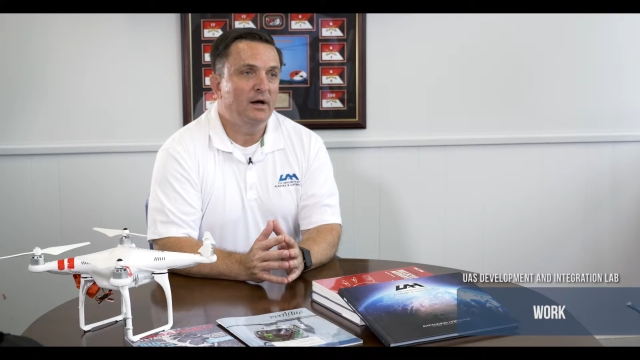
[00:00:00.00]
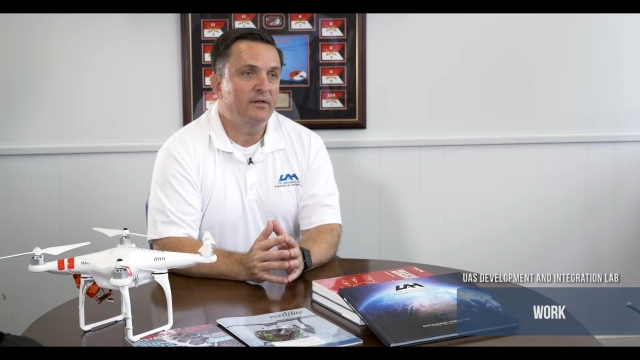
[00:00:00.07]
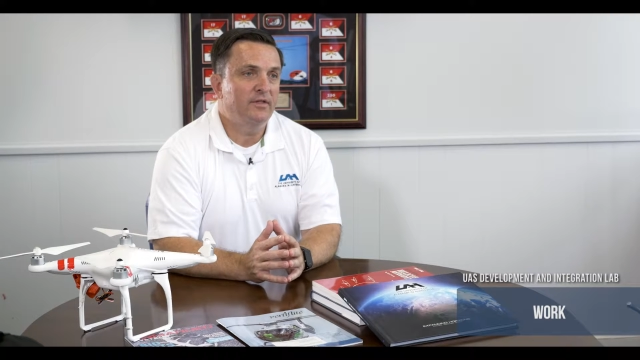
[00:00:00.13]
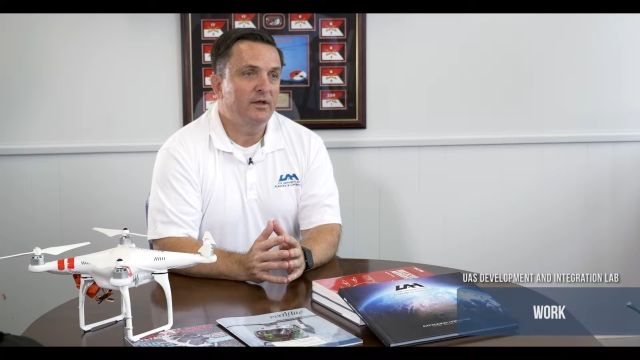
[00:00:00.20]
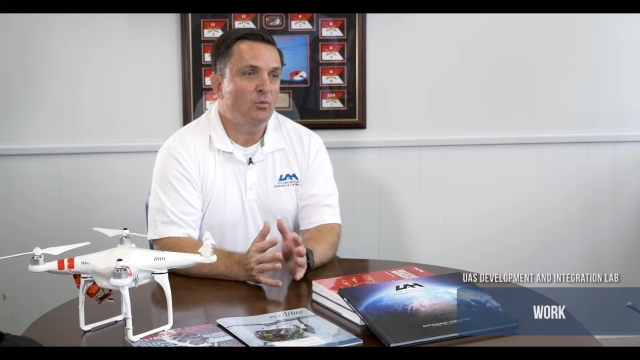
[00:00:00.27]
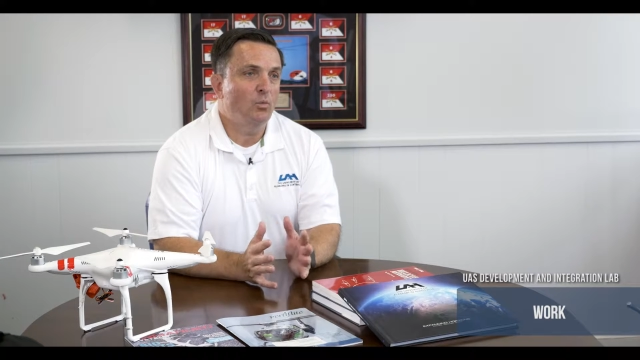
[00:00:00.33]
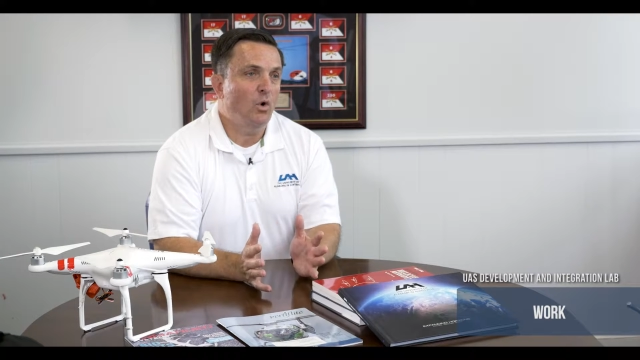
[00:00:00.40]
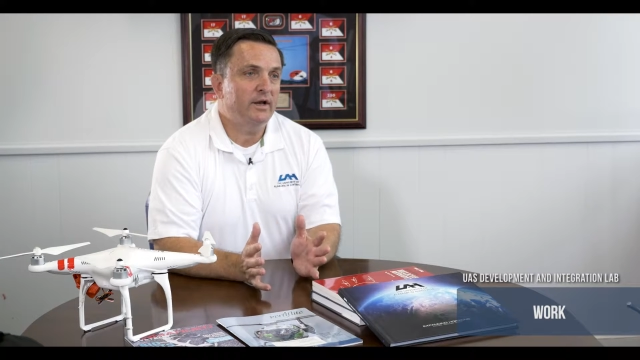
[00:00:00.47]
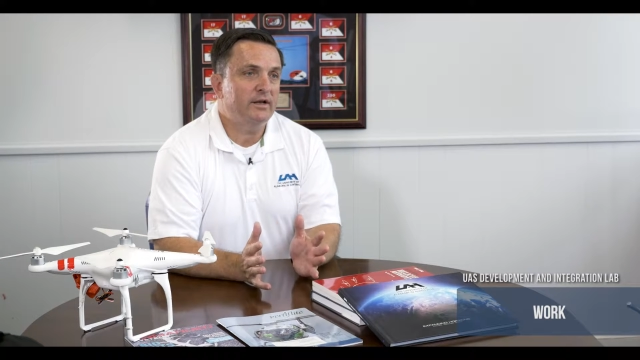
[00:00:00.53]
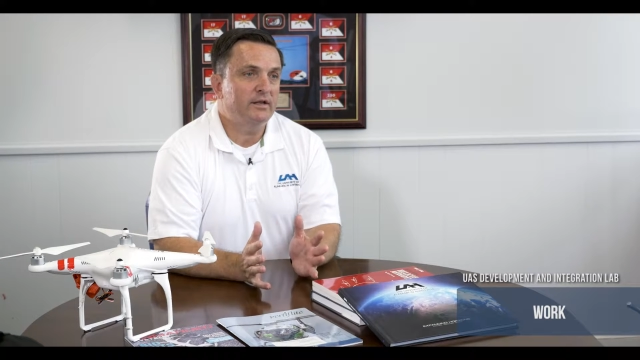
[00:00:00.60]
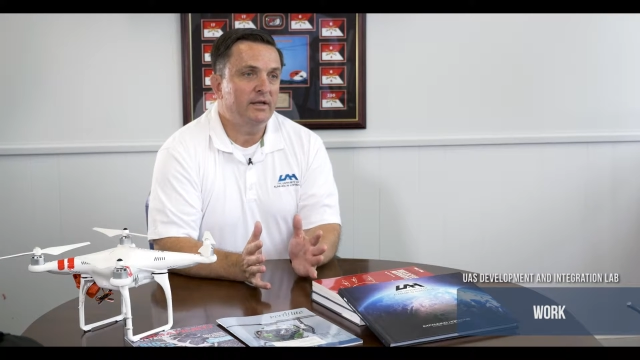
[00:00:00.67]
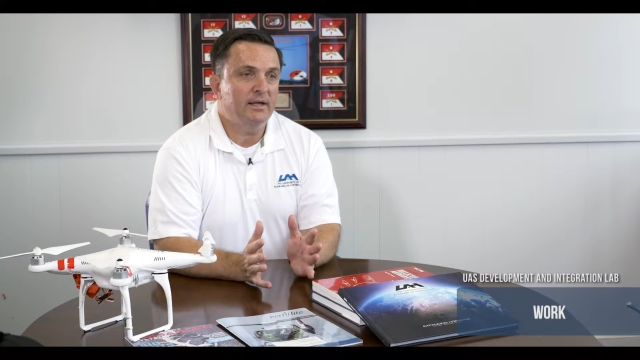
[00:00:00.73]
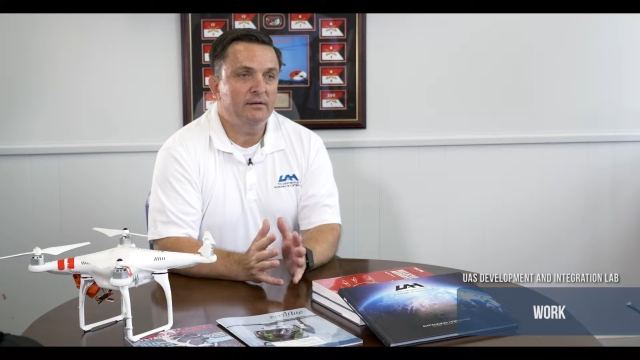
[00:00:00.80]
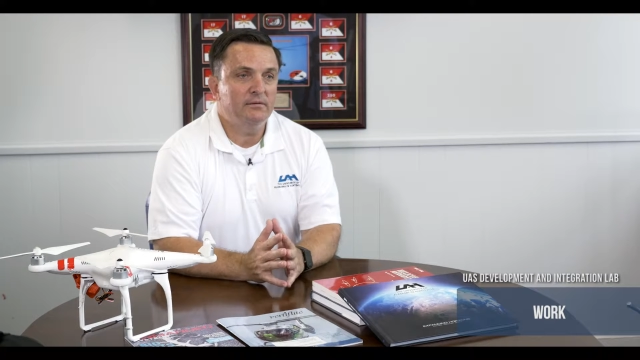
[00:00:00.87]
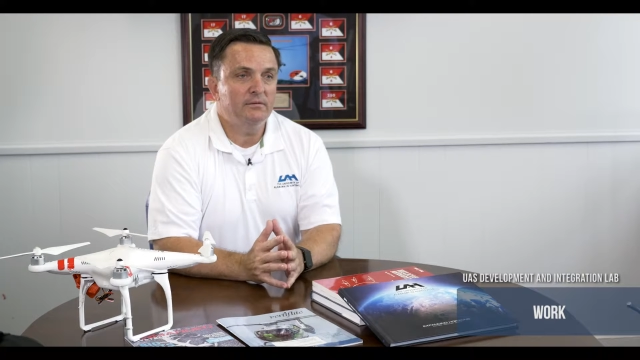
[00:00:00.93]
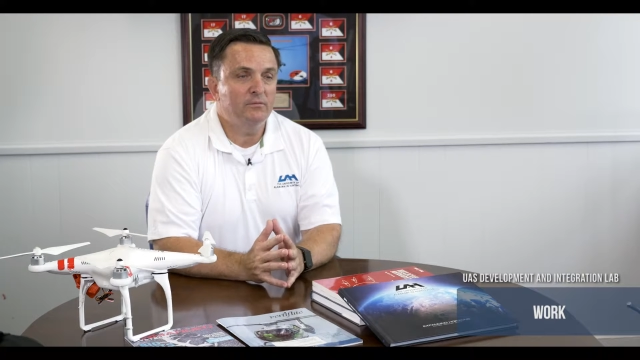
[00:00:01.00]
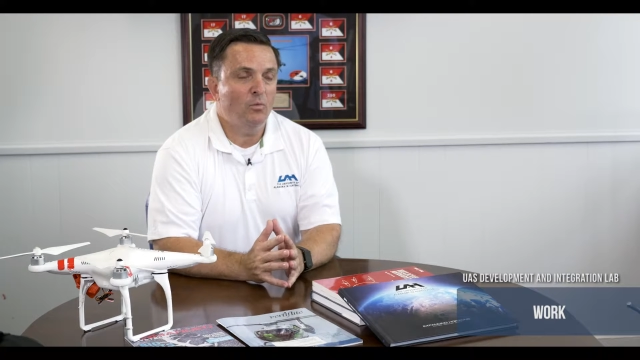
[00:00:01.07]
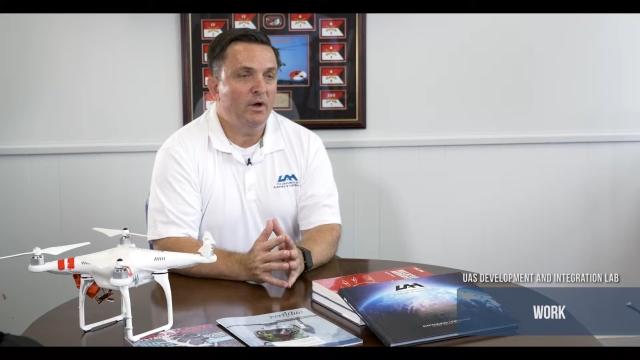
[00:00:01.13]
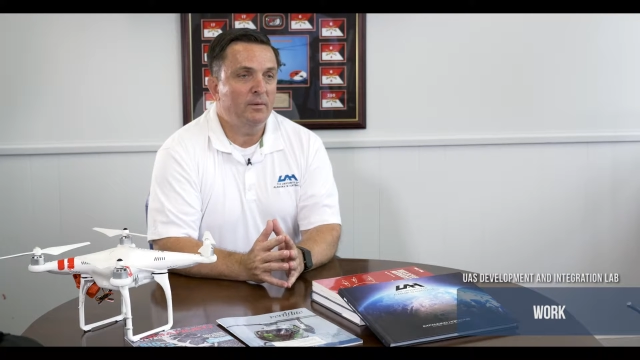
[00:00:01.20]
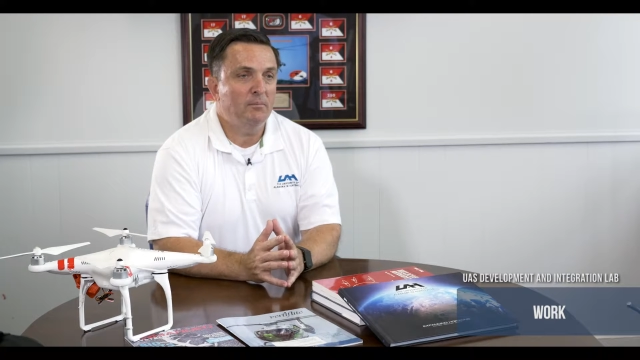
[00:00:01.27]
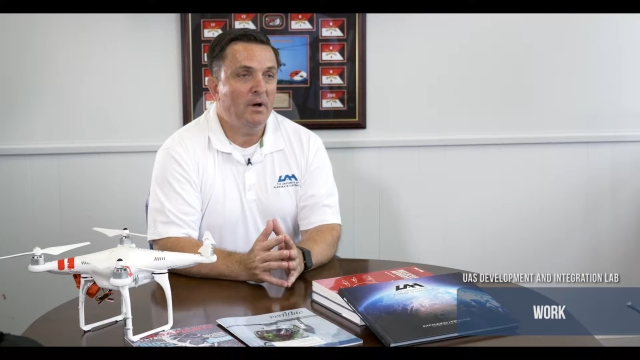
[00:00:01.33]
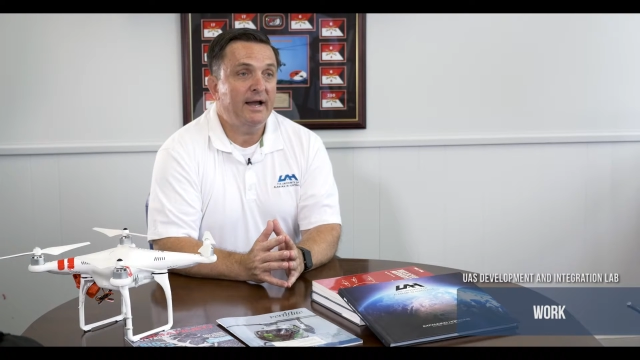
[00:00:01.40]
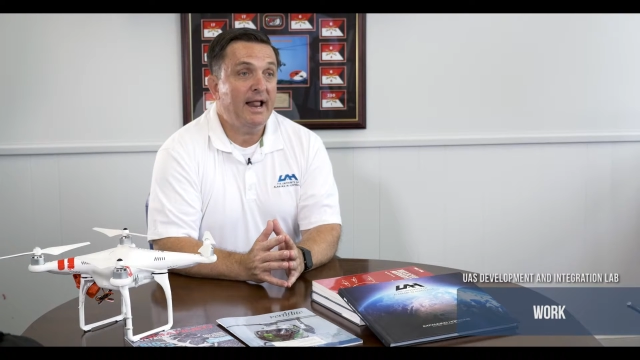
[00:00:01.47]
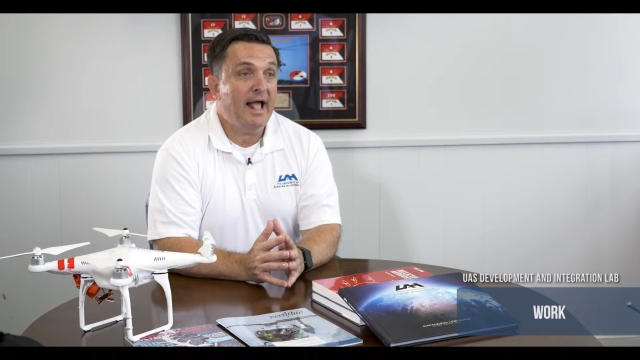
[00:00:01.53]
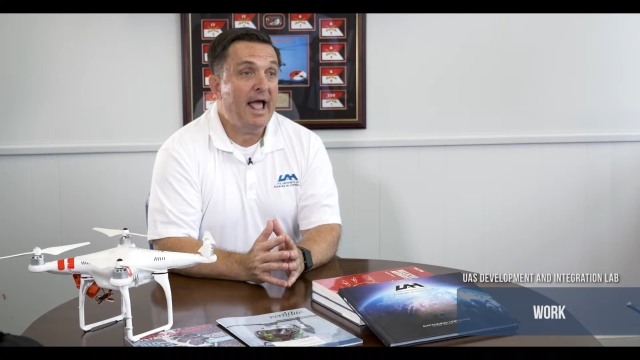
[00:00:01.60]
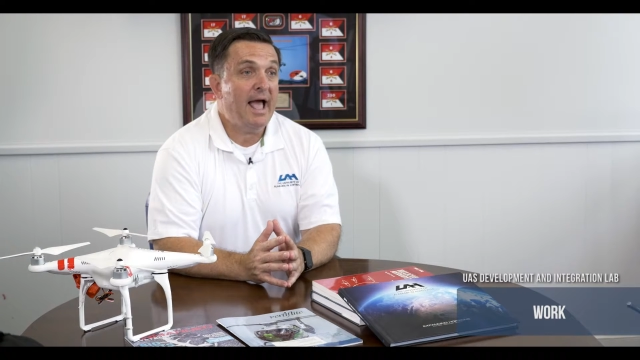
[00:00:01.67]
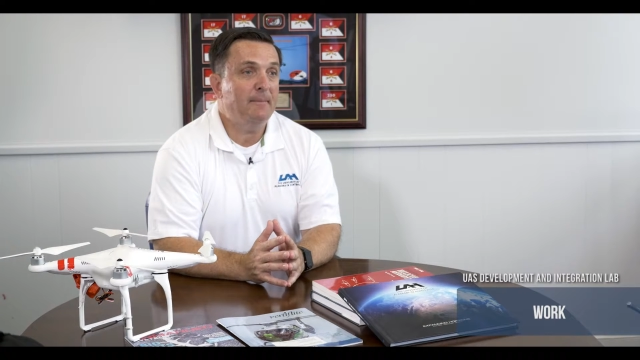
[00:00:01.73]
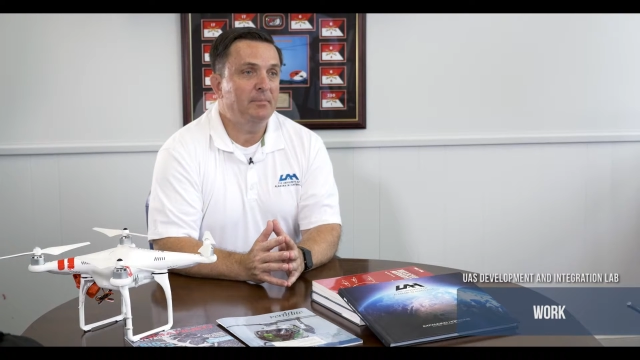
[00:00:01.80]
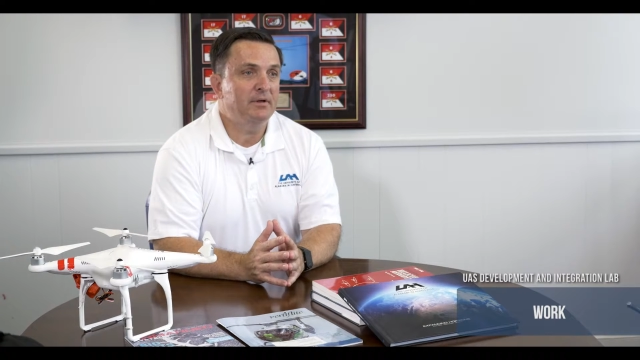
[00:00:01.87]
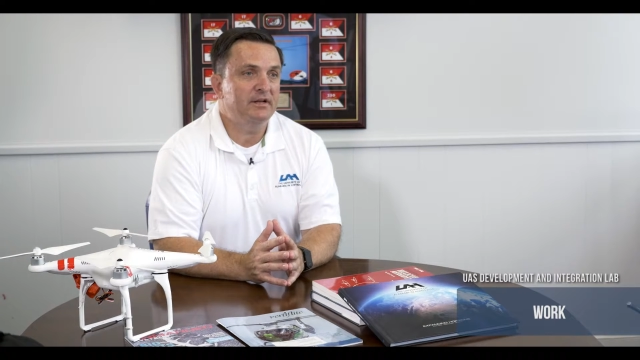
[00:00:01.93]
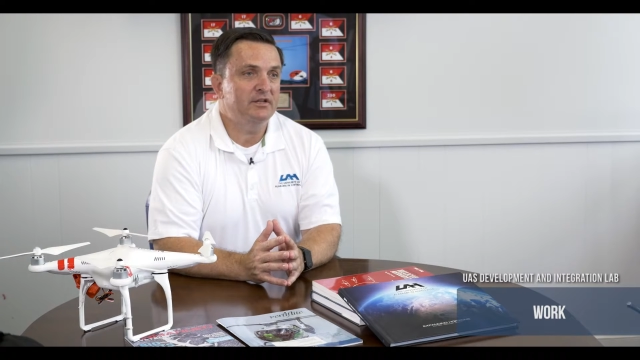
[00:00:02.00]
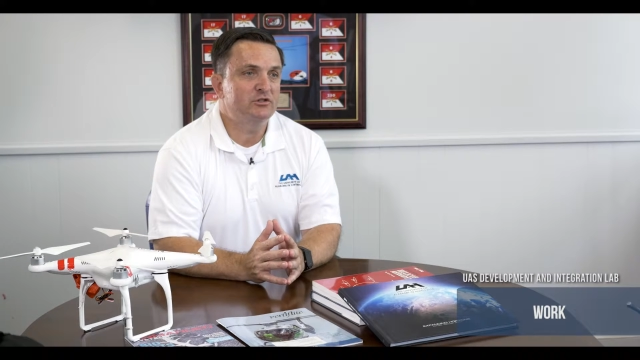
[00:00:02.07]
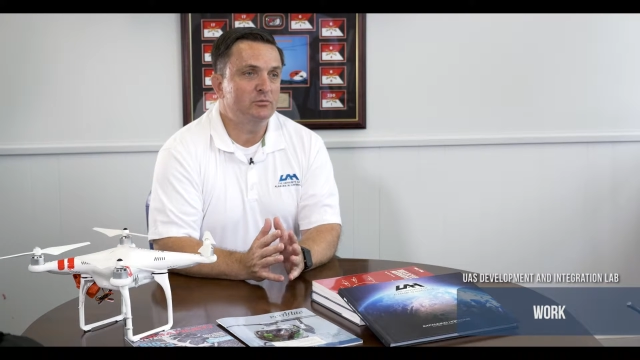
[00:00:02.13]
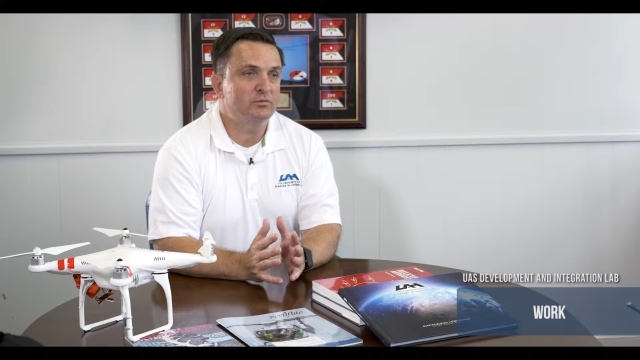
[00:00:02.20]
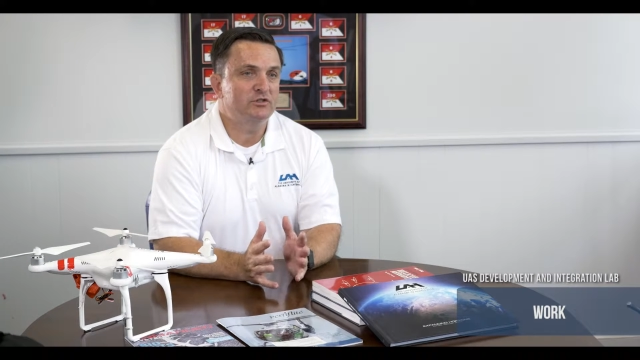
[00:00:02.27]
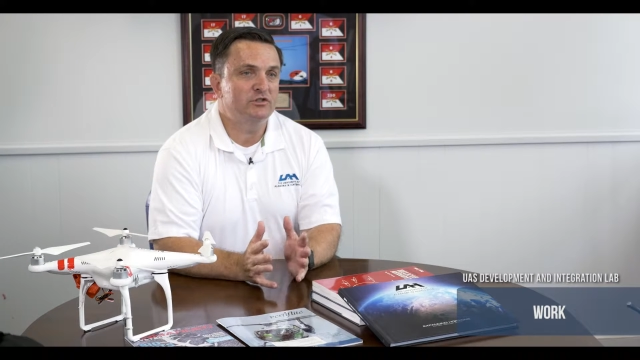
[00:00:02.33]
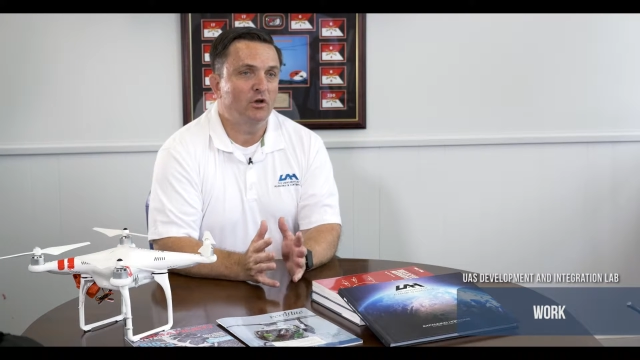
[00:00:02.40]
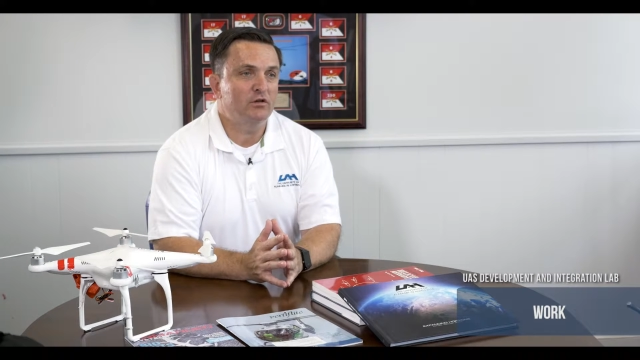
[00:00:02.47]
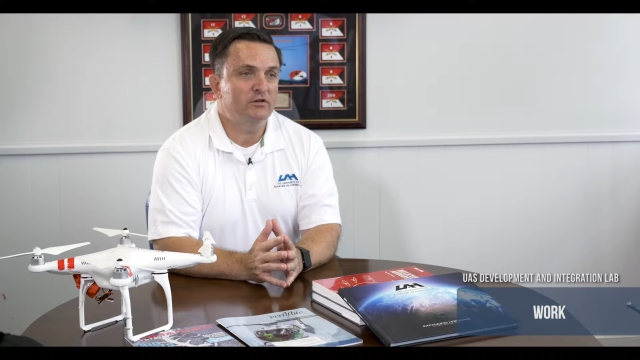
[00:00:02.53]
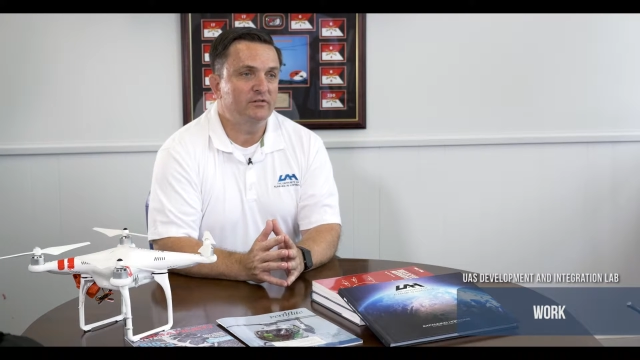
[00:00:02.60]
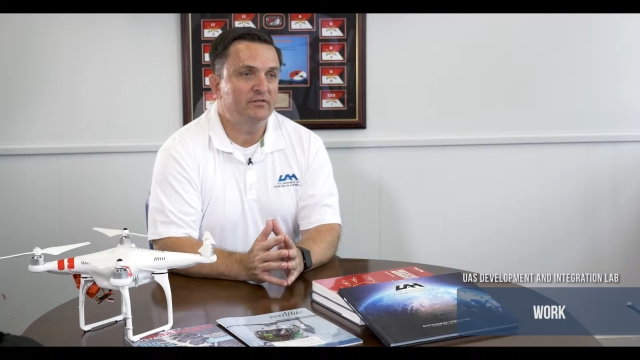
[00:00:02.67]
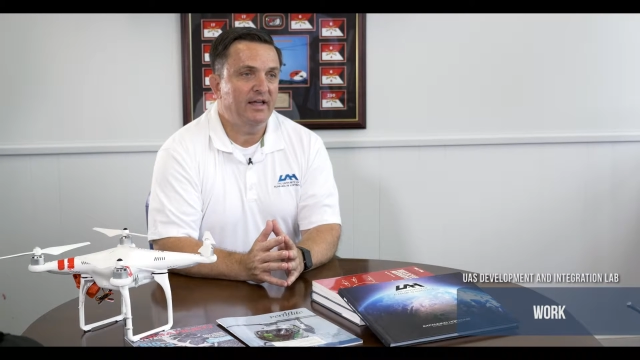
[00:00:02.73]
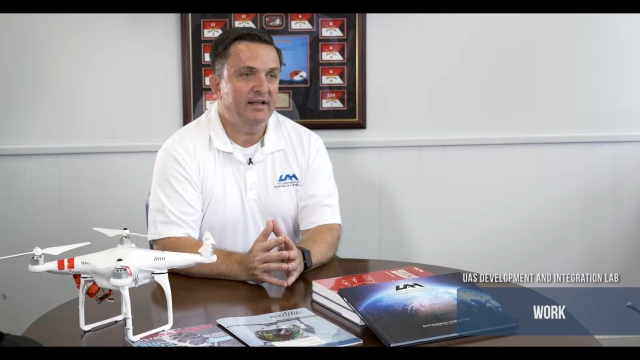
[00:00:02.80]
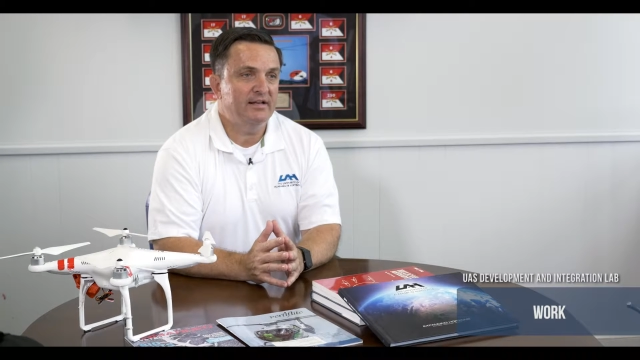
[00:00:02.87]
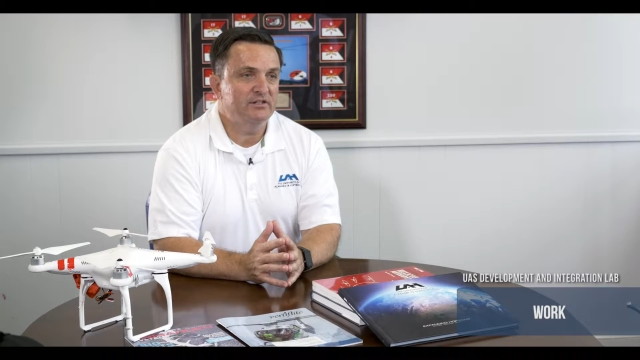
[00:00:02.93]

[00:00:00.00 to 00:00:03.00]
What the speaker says: then what might happen as a result of that?